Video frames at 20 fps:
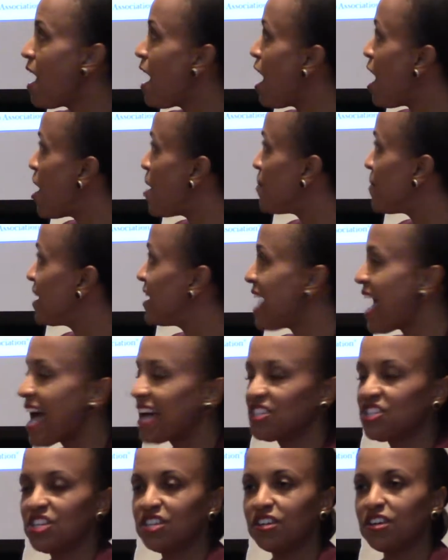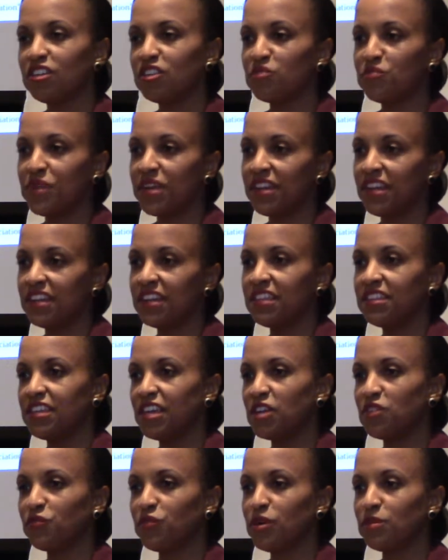An action could have been
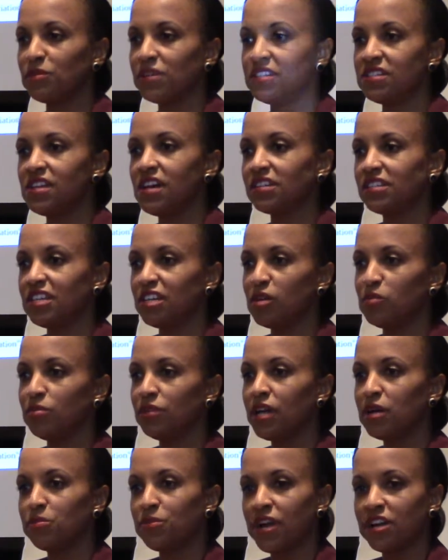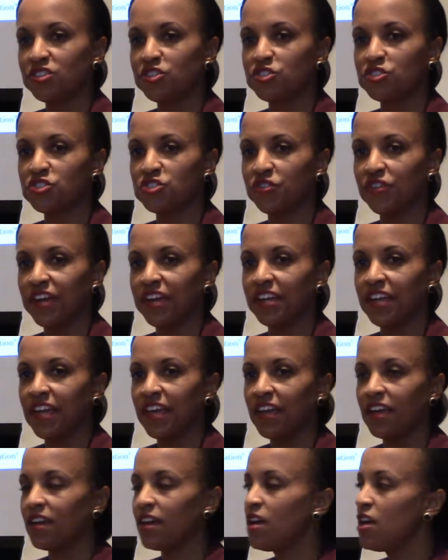anything from conducting a blood pressure
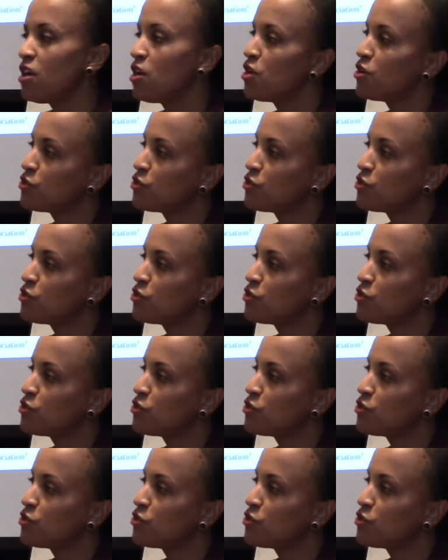screening